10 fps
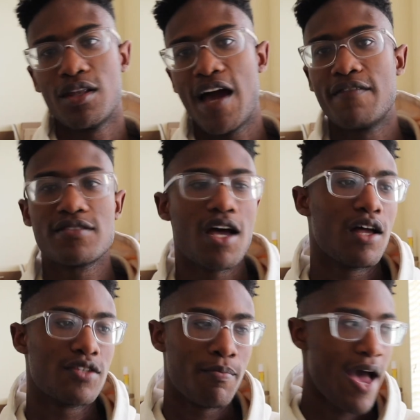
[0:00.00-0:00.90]
a
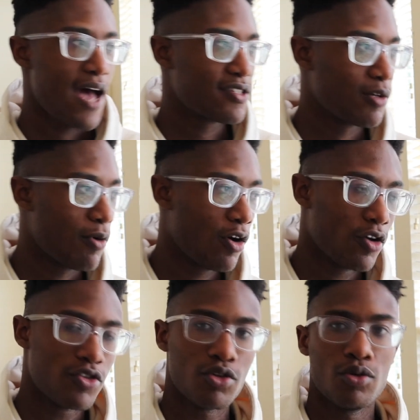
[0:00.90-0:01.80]
lifestyle, to
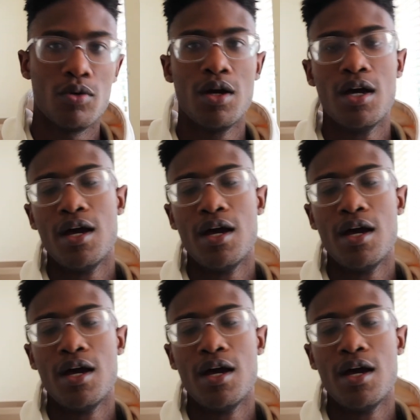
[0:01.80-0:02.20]
basketball, to